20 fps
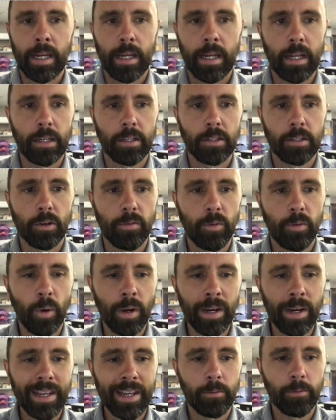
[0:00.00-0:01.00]
And so if you want
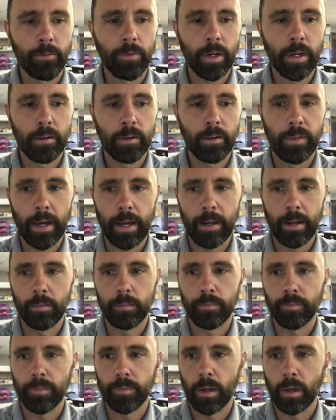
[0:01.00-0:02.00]
to get rid of that,
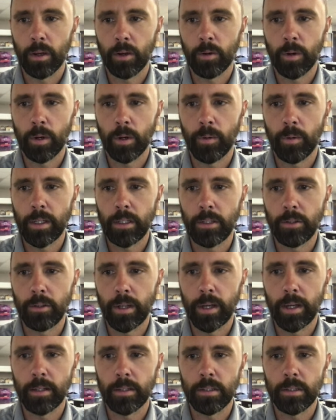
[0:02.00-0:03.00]
a quick way to do
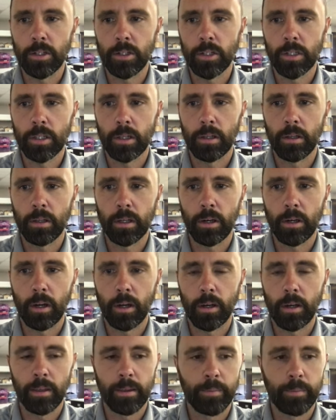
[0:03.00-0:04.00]
that is to just click
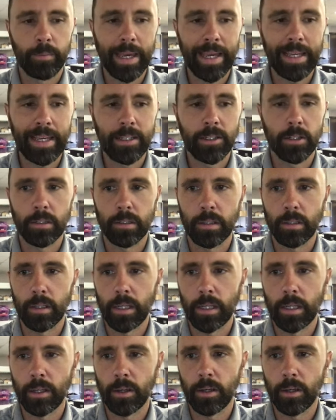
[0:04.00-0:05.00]
on the Pages
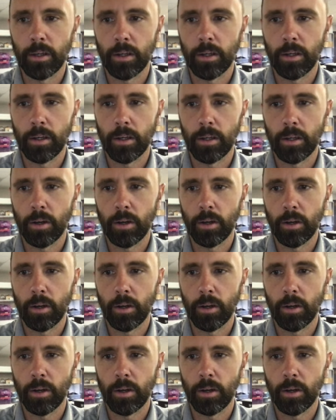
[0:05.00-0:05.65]
link over here.